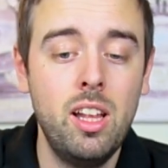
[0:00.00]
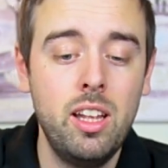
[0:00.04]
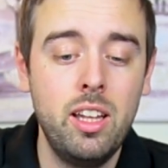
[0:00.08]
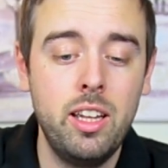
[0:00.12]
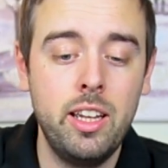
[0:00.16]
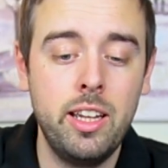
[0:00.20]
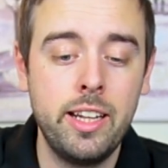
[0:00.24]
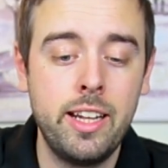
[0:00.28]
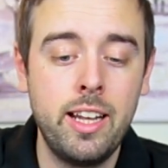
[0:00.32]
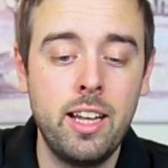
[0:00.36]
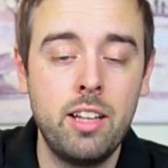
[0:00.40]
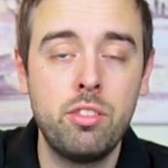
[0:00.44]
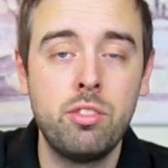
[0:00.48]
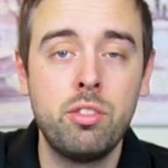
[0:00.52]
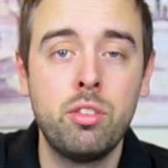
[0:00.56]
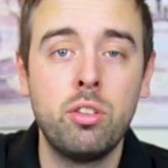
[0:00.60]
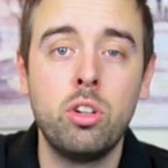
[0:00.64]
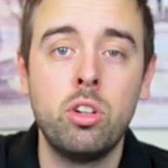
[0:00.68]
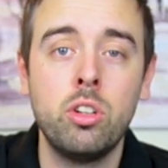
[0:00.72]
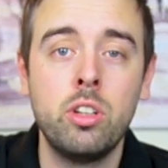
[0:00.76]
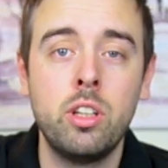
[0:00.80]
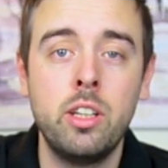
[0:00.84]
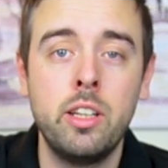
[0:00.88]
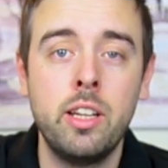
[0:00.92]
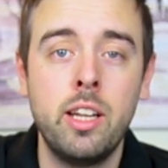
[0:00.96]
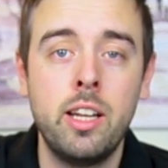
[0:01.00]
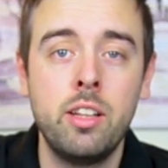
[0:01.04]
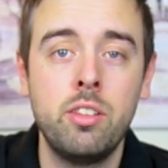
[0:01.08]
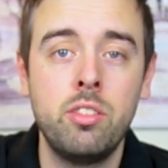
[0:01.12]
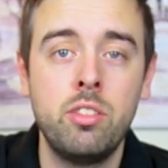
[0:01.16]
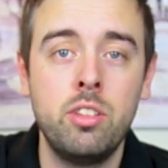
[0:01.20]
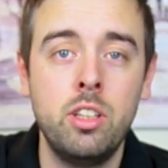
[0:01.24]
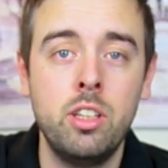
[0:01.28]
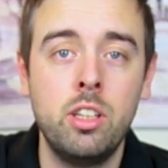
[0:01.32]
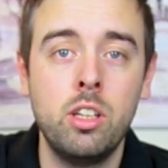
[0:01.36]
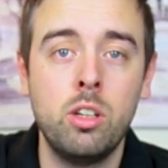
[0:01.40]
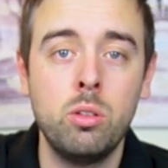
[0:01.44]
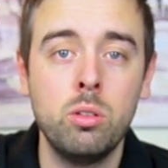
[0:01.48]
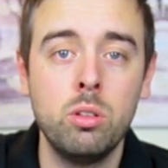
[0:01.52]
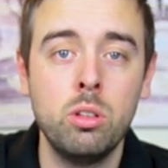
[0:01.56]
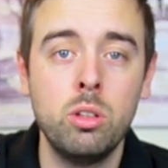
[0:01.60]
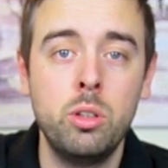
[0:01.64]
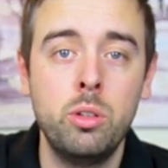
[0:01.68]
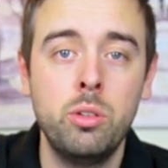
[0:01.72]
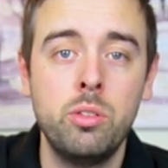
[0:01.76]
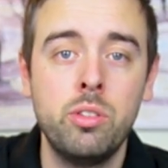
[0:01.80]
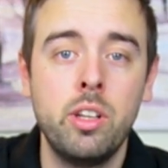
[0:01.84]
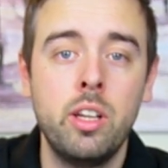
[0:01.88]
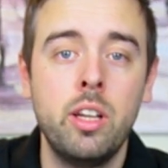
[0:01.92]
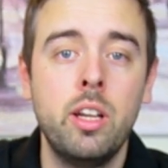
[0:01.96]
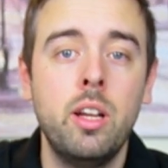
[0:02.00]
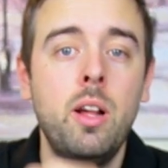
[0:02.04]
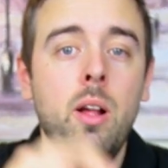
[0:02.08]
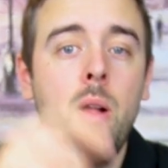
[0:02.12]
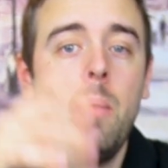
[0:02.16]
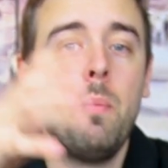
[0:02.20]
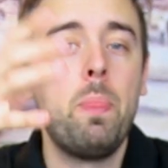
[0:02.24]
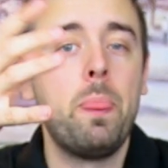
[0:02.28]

It gets stored in there so you don't lose it.